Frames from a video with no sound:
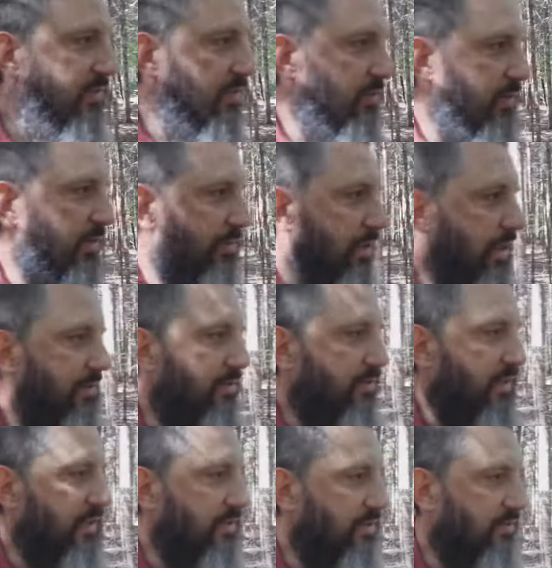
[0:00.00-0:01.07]
so that we would have
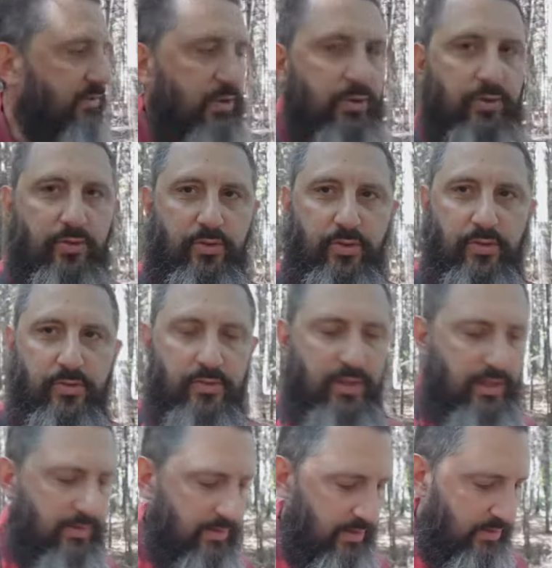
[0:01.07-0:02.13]
the right to vote, and
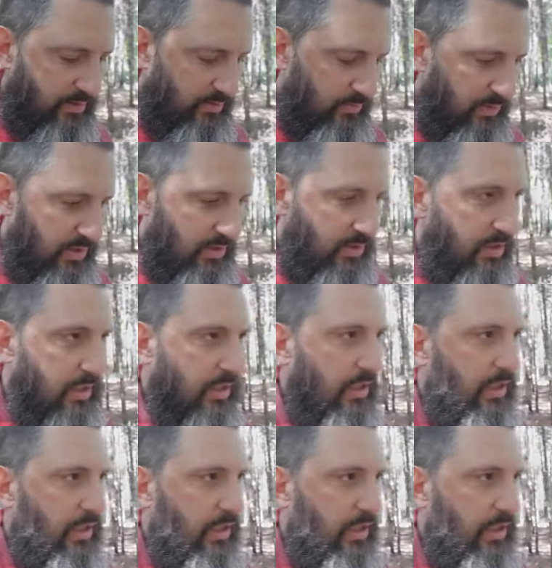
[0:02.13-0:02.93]
they think that we,